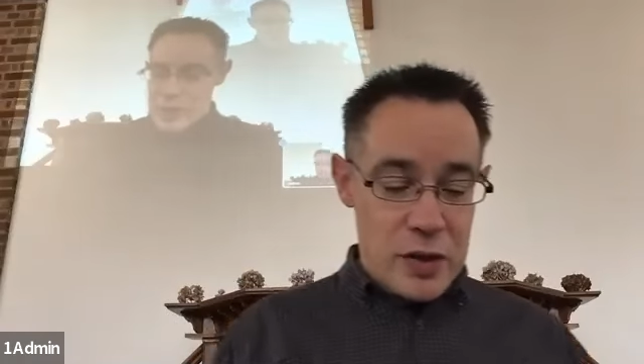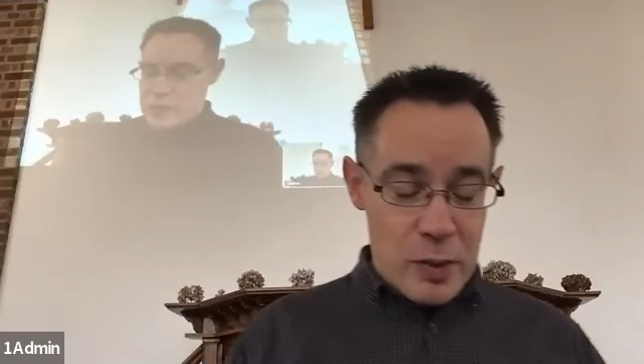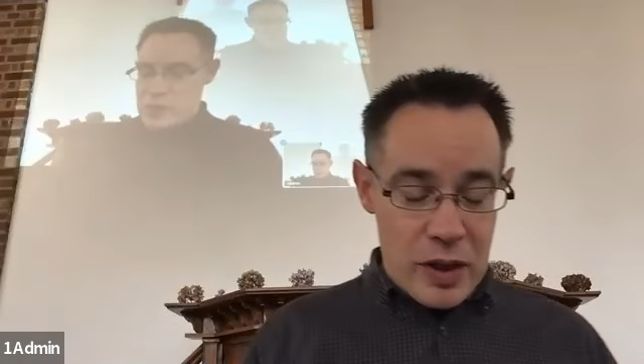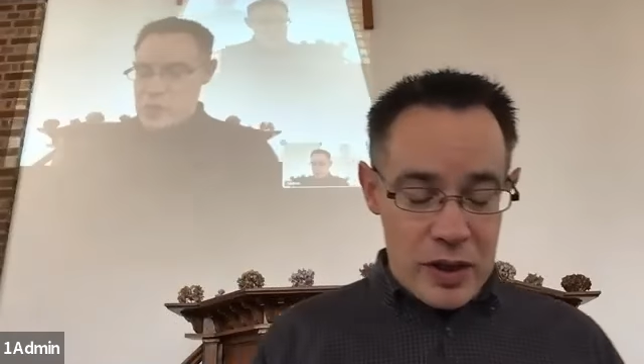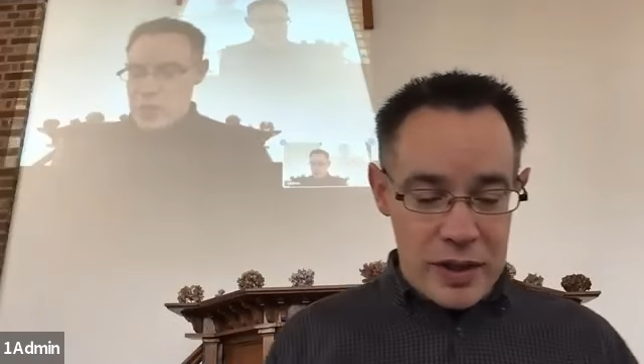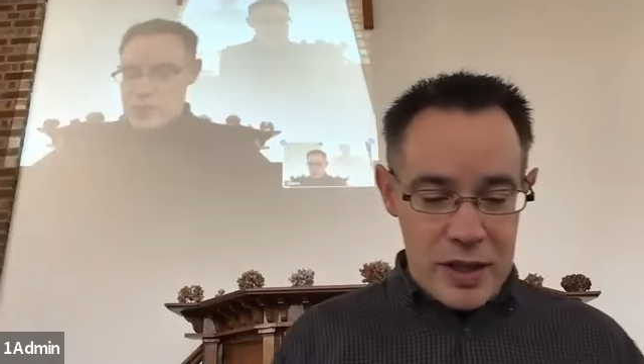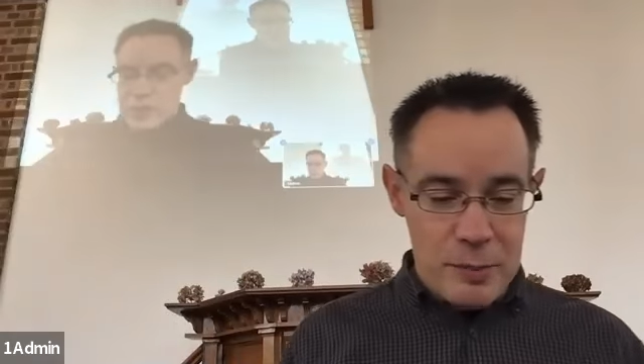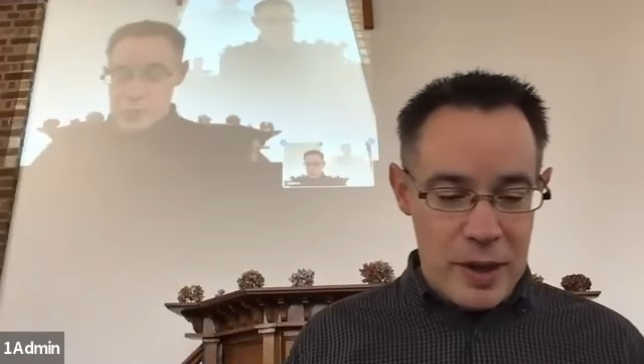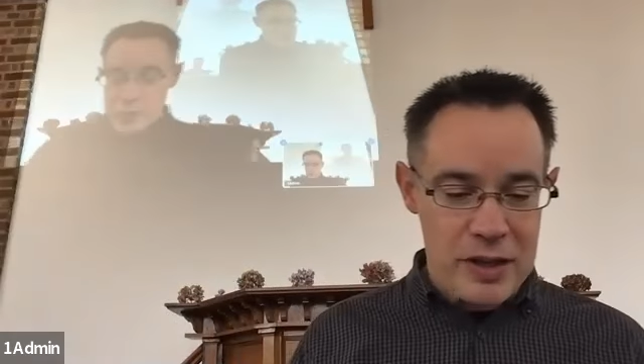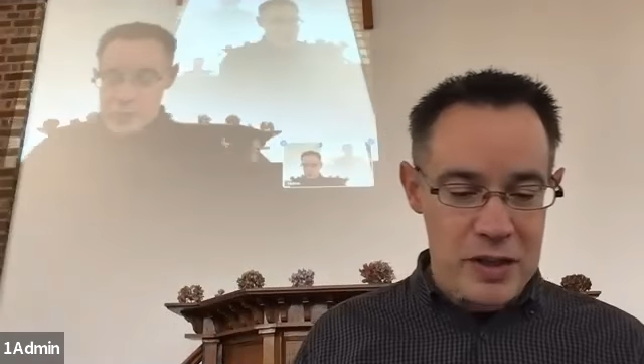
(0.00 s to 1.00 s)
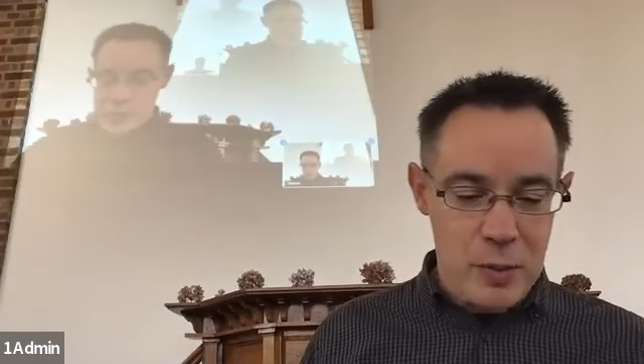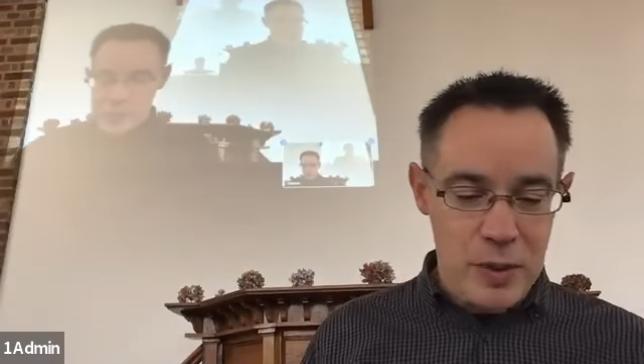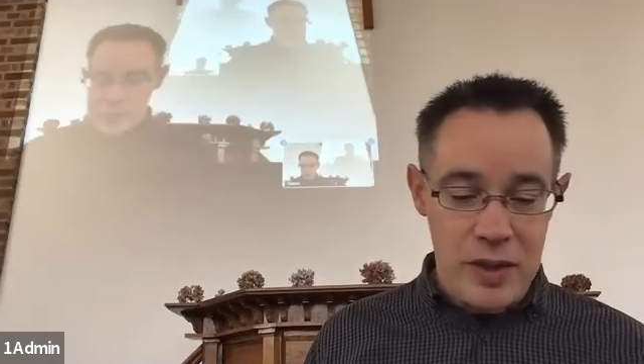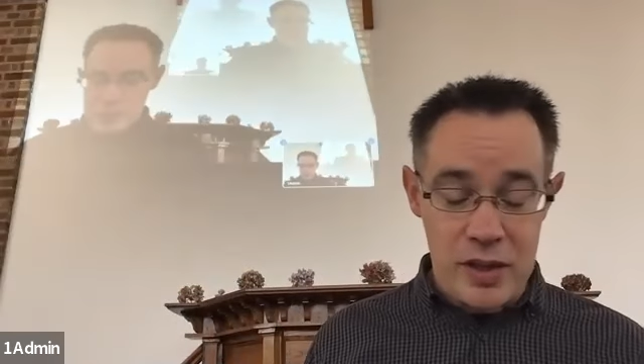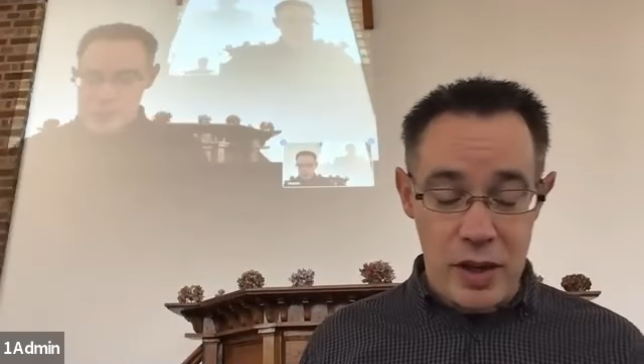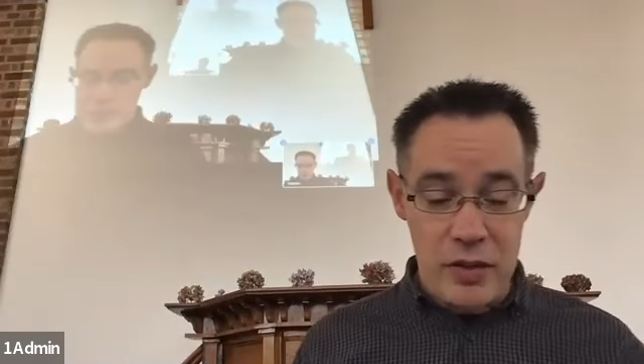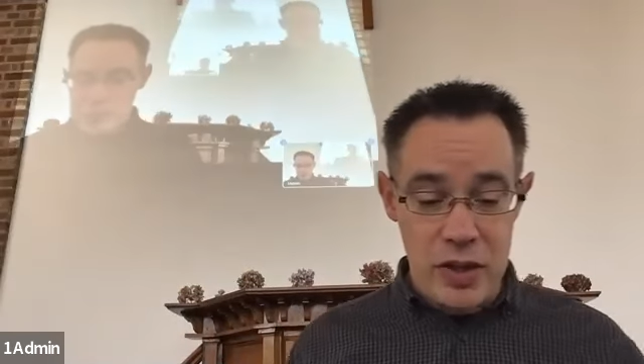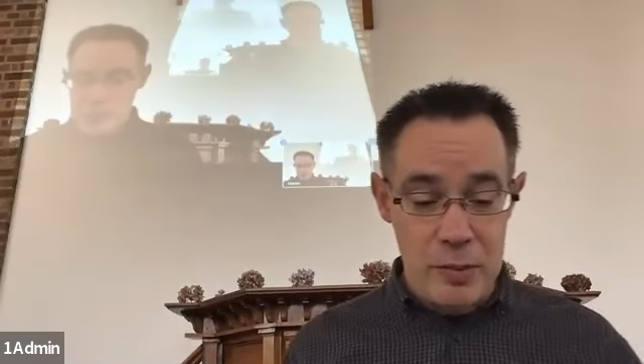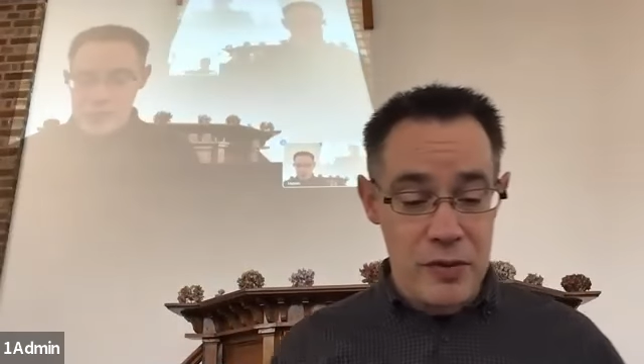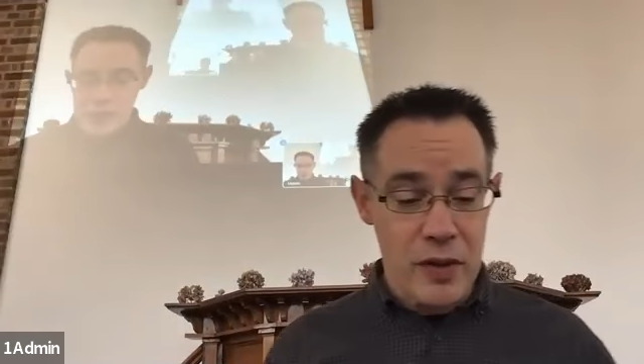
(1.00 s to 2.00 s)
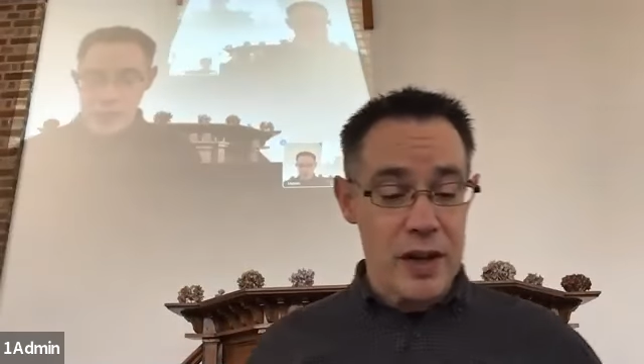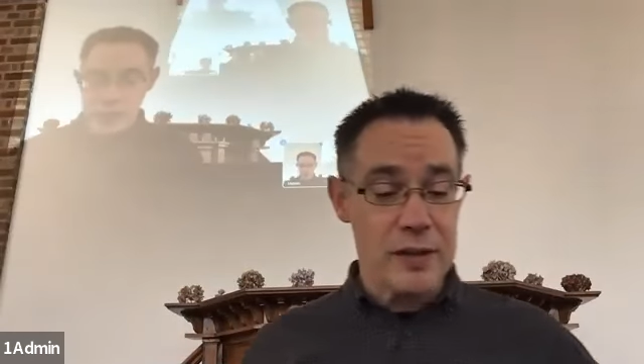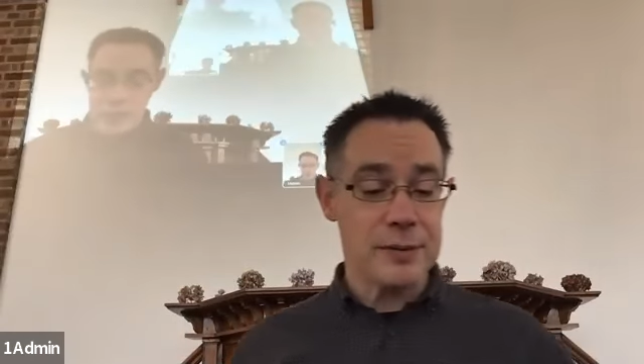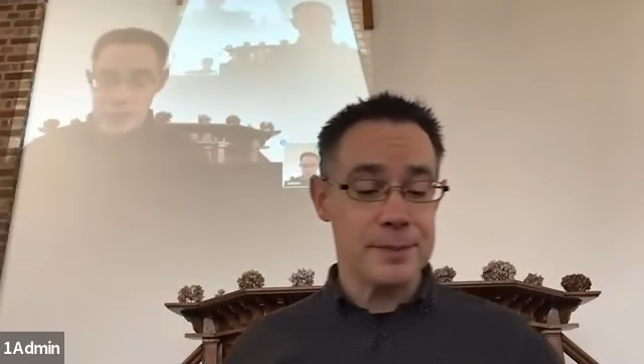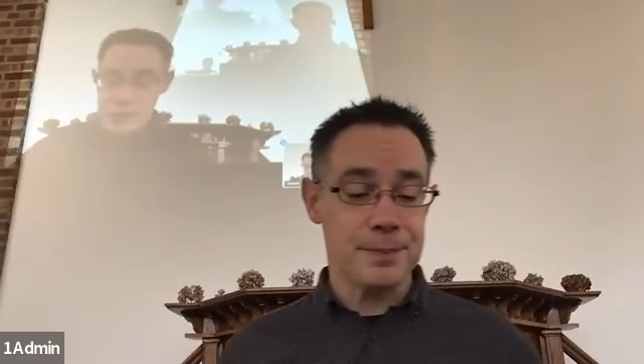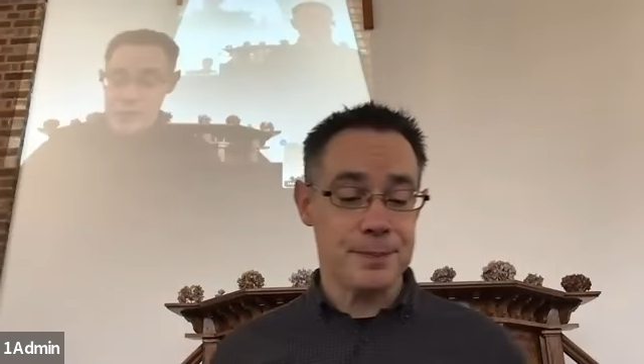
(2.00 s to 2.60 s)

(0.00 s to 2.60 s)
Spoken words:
as we look at this passage, 1 Thessalonians chapter 5.